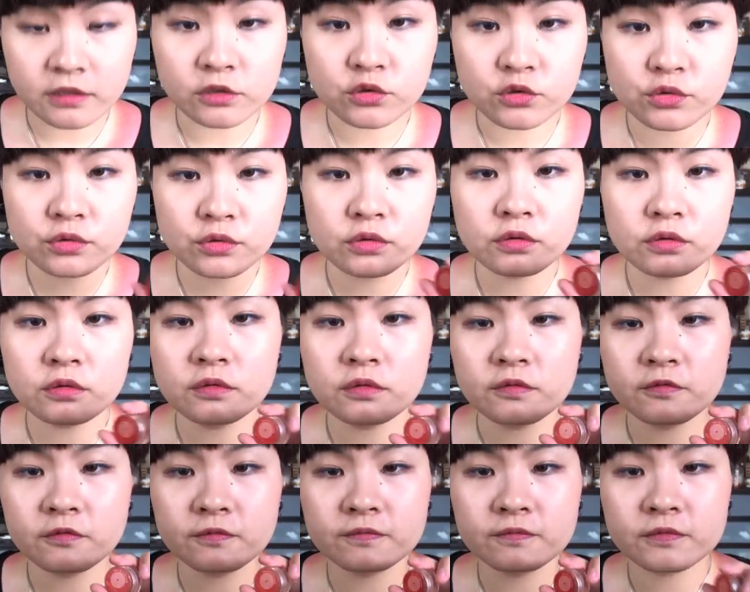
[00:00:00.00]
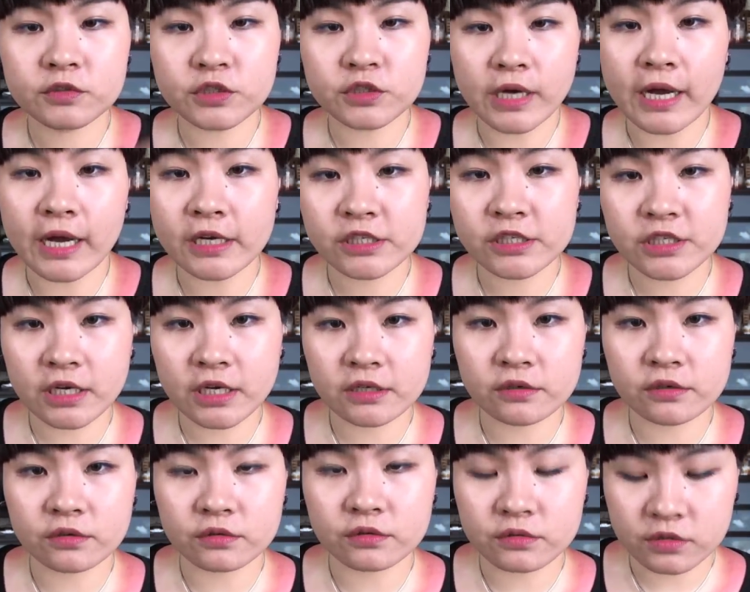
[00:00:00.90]
the two
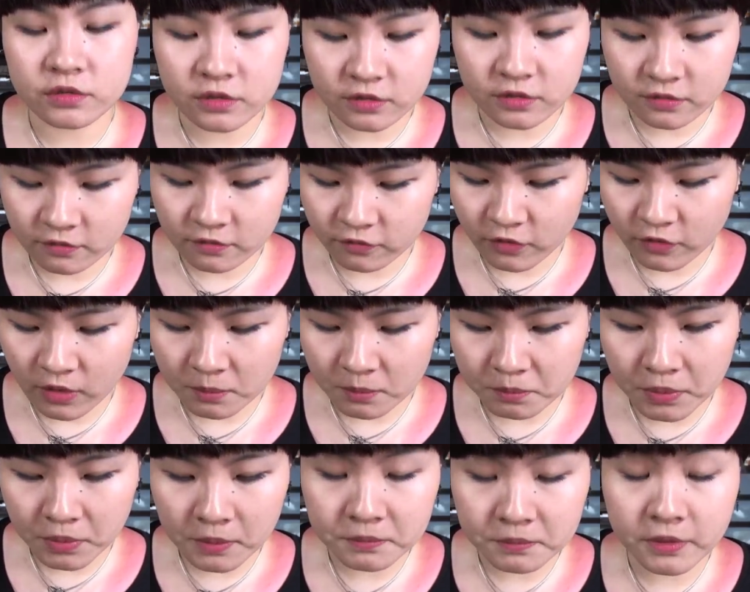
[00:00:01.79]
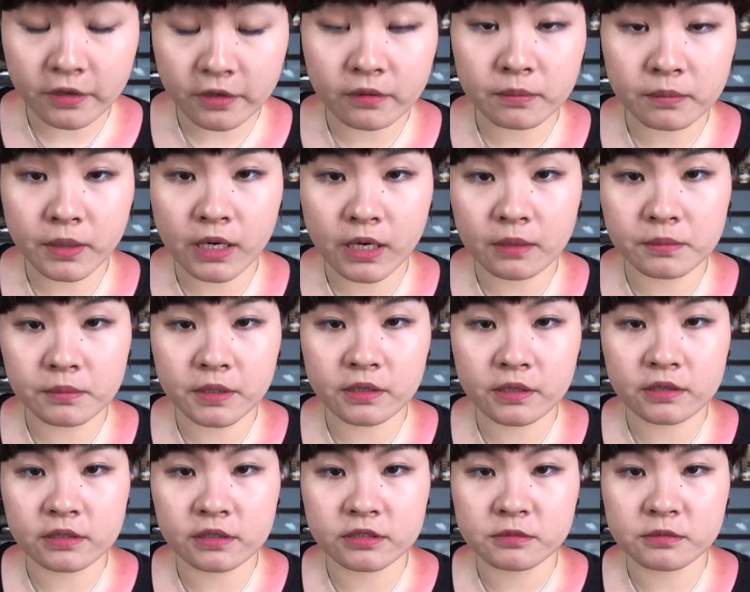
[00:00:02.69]
eyeshadows from Pumpkin and
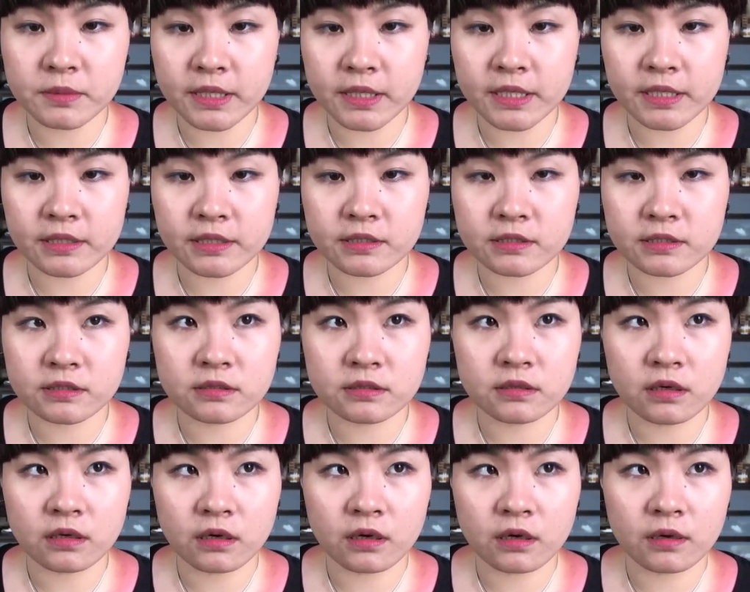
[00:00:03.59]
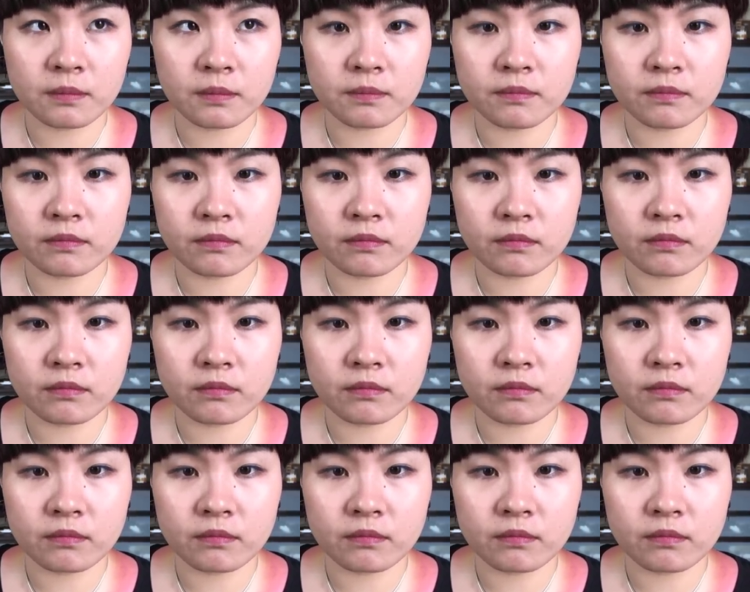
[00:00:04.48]
Poppy Cosmetics um,